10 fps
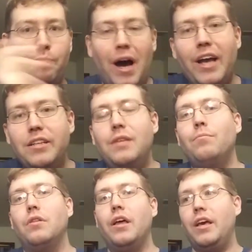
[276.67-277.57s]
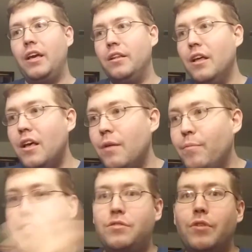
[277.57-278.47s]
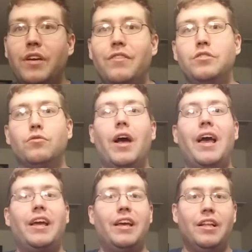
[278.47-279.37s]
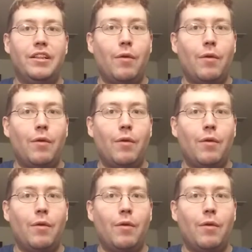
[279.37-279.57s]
Binding Blade, Mystery of the Dragon.